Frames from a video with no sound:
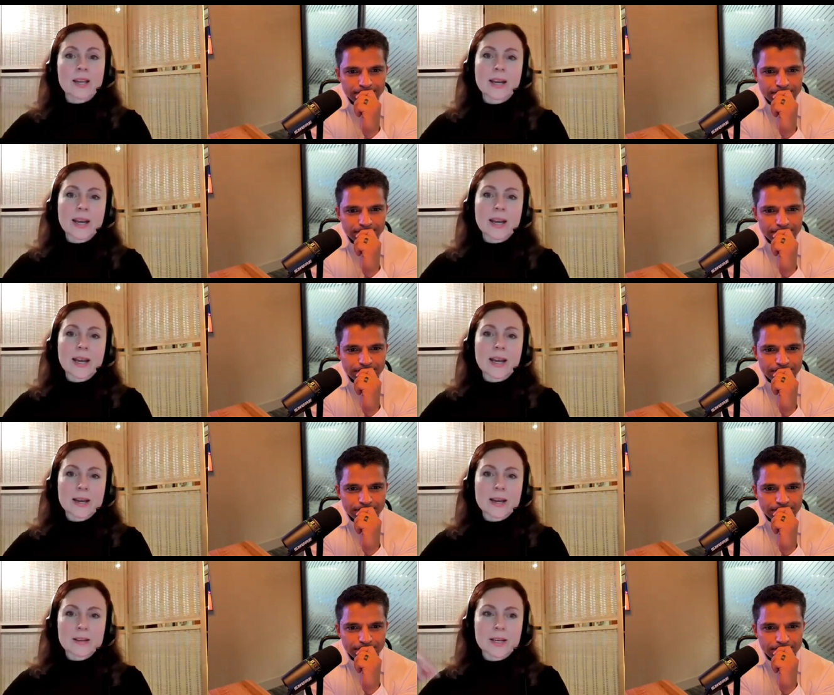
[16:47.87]
Speaker 1: at
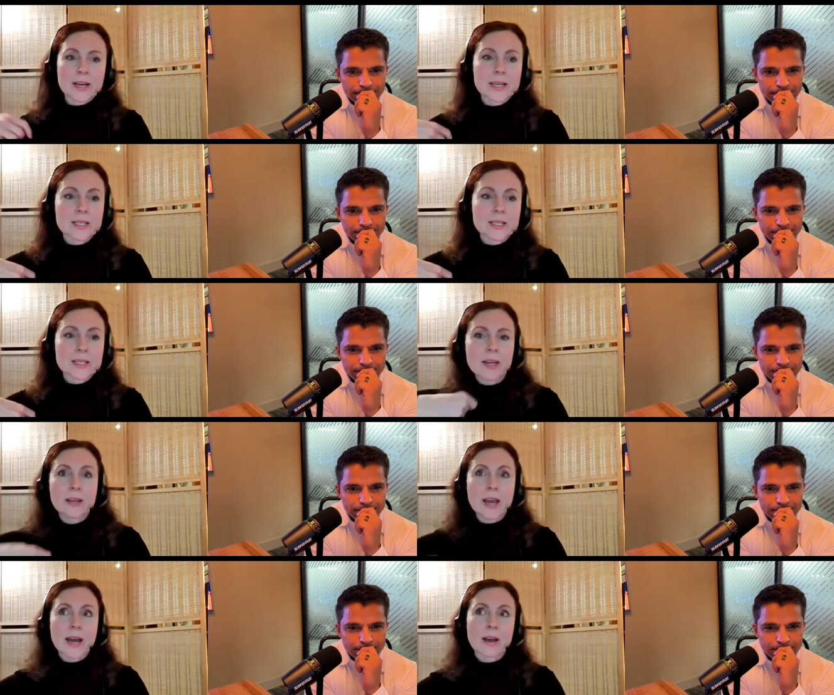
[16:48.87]
night and they
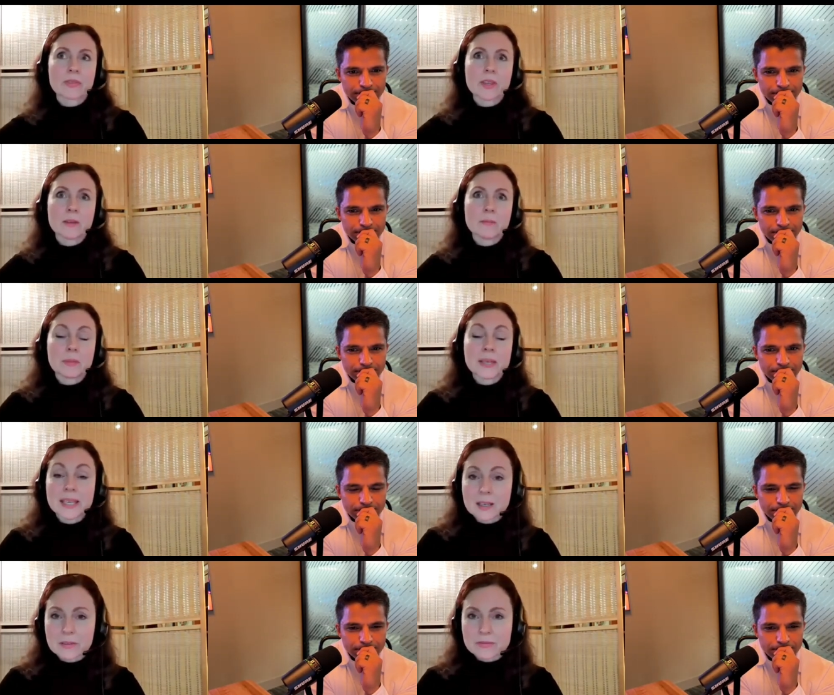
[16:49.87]
skyrocket
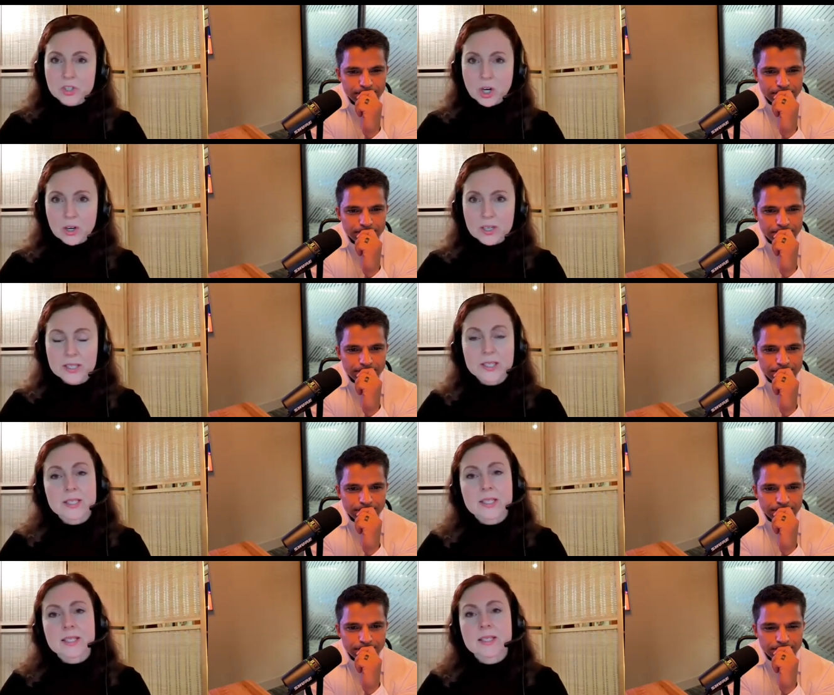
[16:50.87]
at the peak of
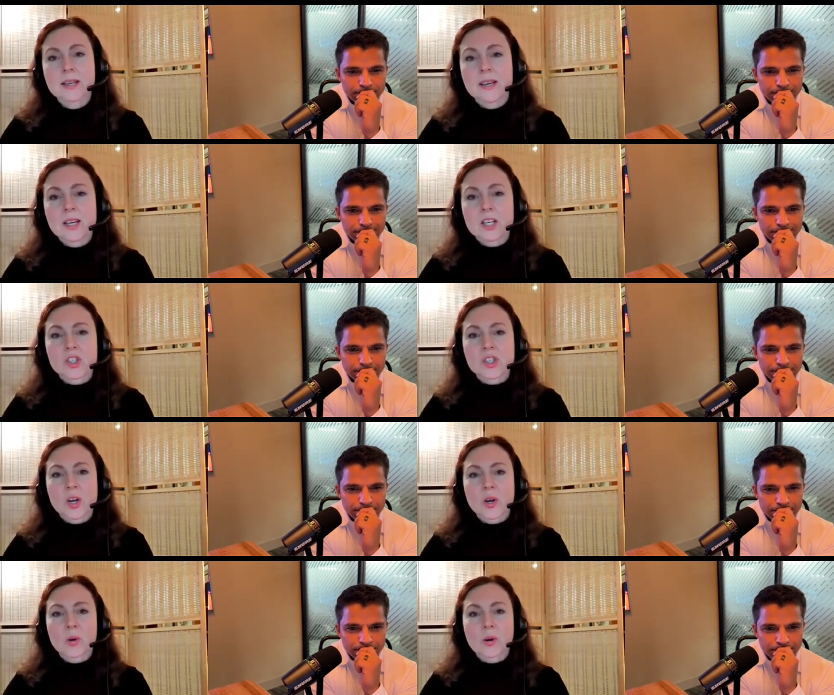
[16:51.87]
darkness.
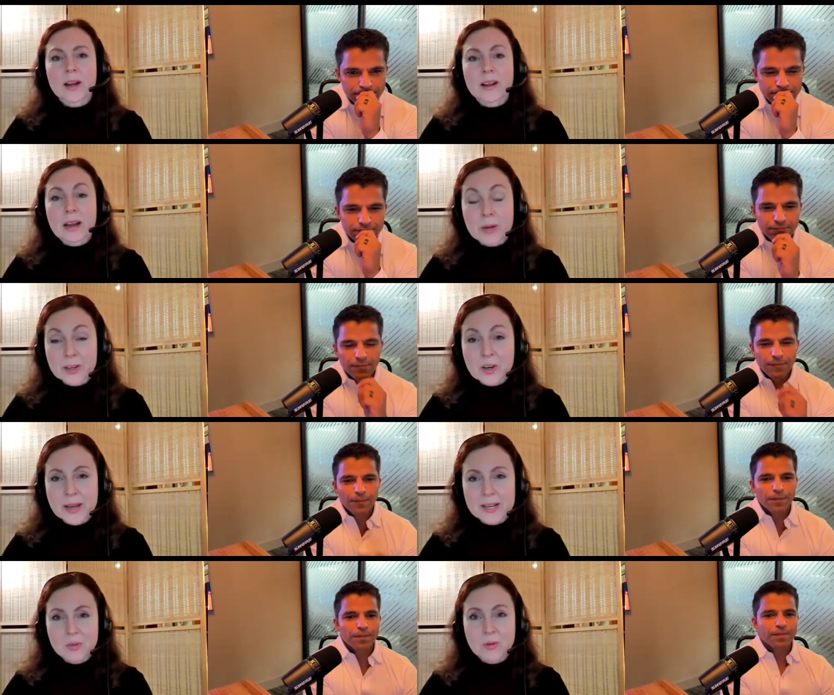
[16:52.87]
So I, I want to go
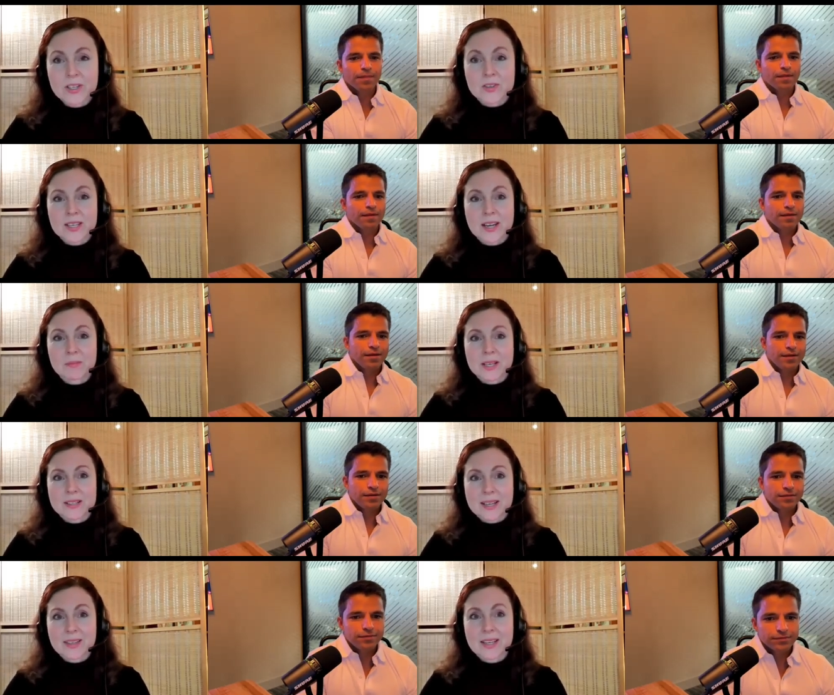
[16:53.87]
back to what you said
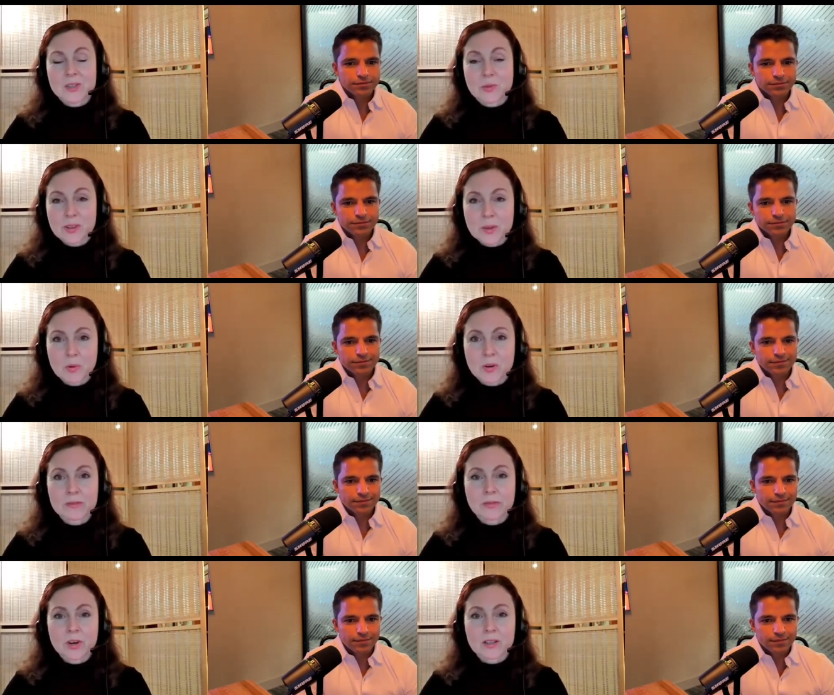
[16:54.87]
because I think it's really
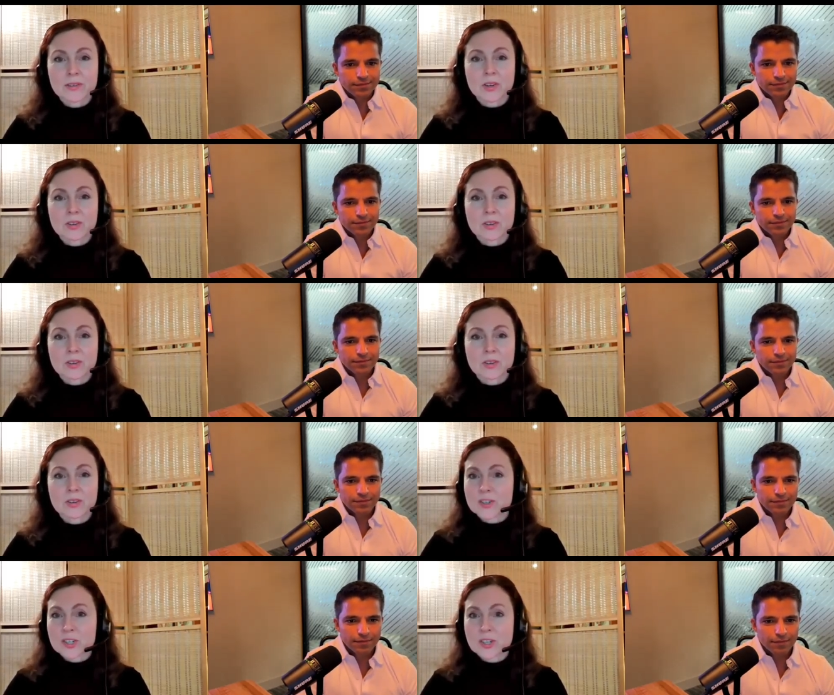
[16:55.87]
important for all of your
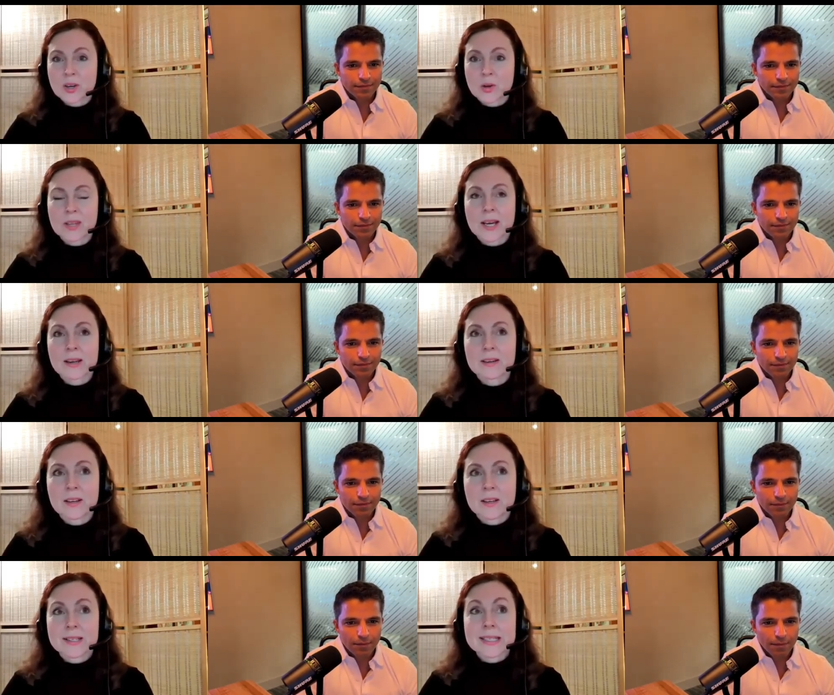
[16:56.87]
listeners to know that
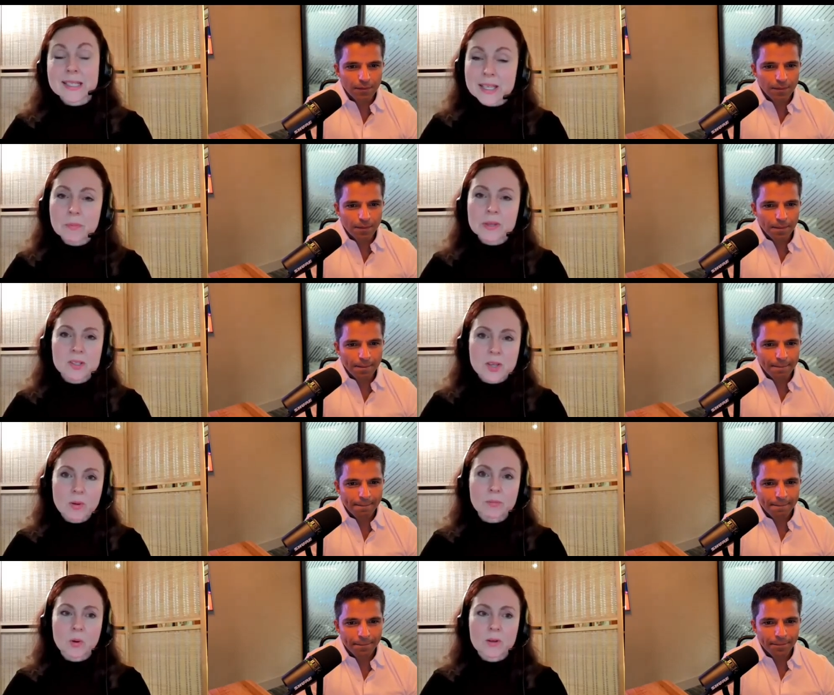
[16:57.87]
sleep is so
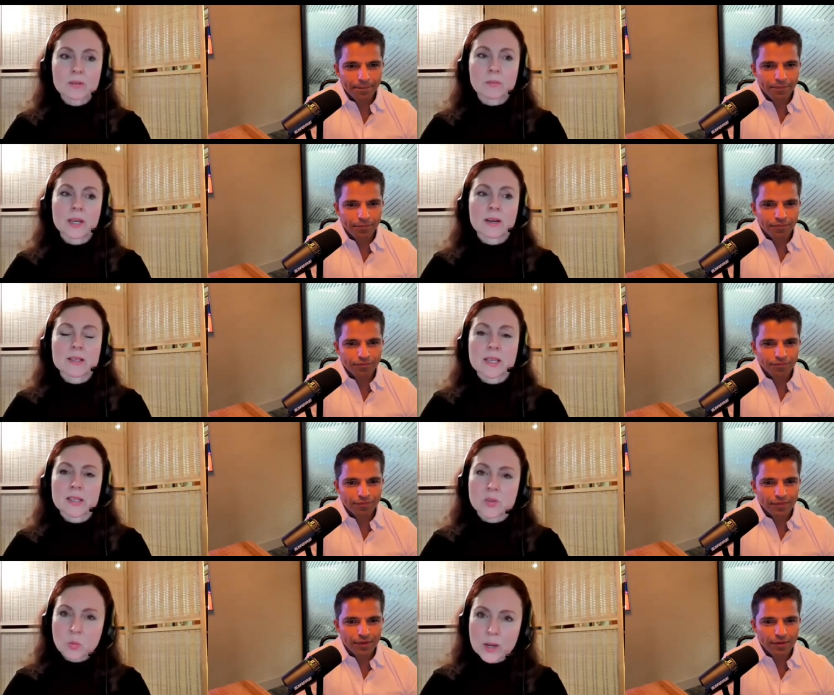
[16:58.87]
important because
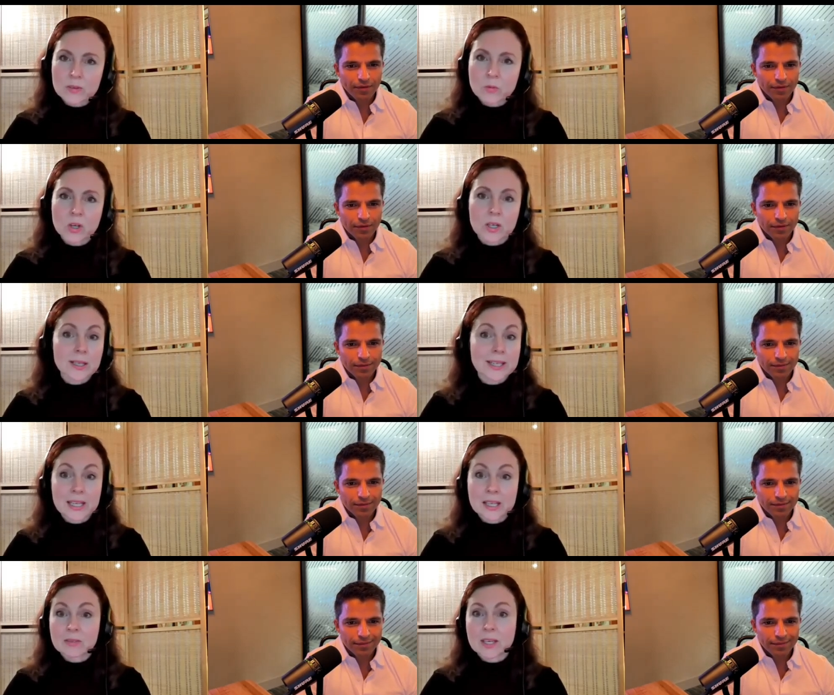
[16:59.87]
it's when we're
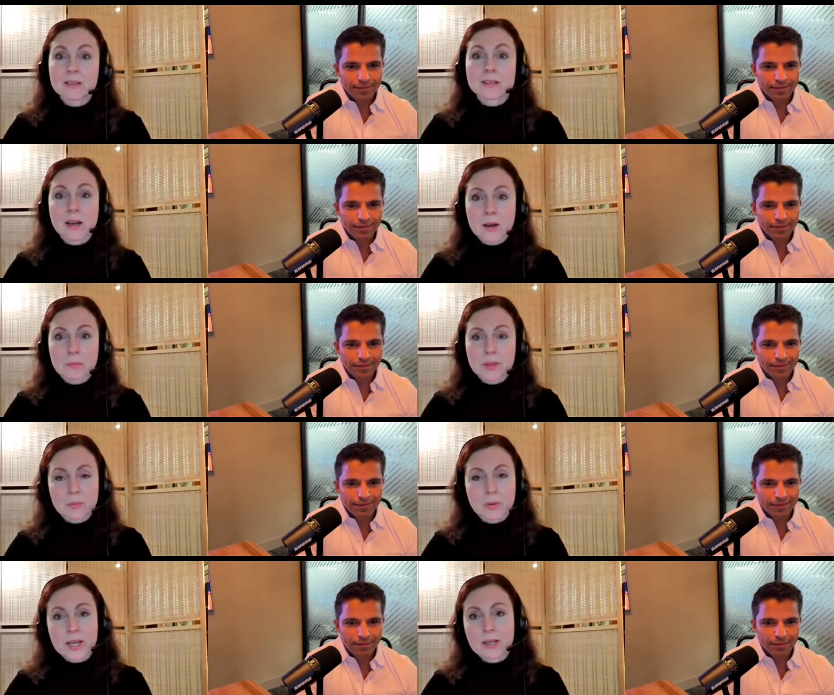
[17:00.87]
cleaning things up in the
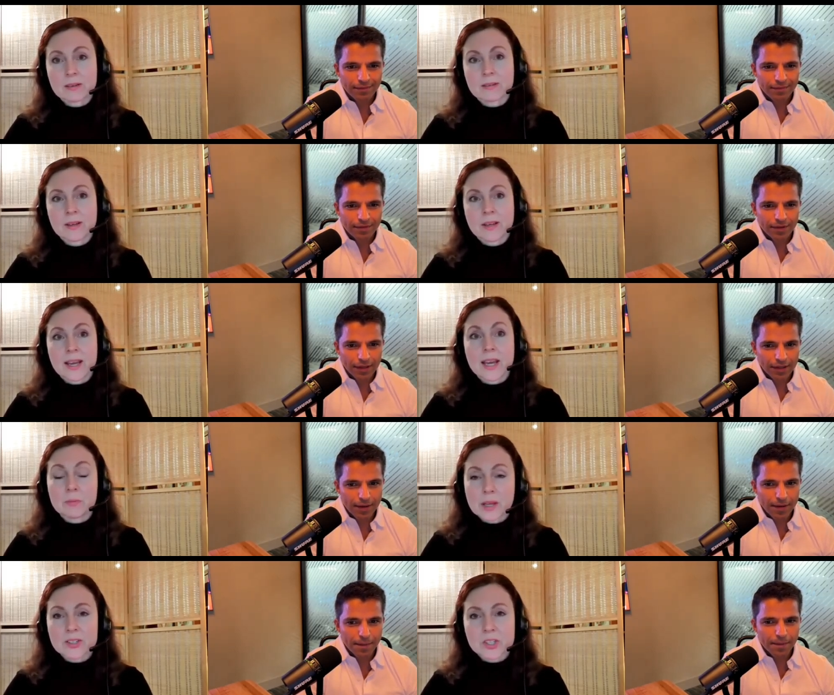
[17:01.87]
brain. And
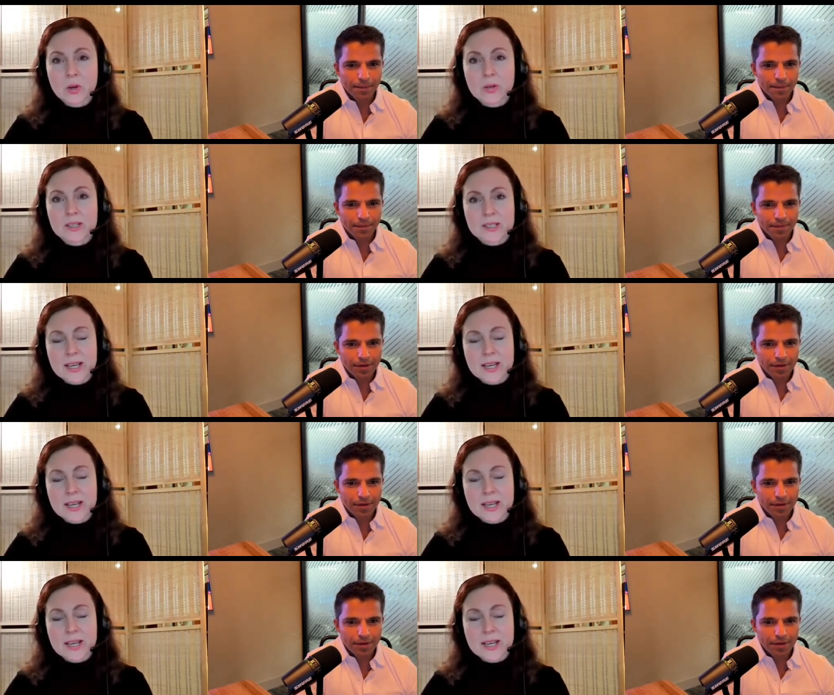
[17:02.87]
melatonin is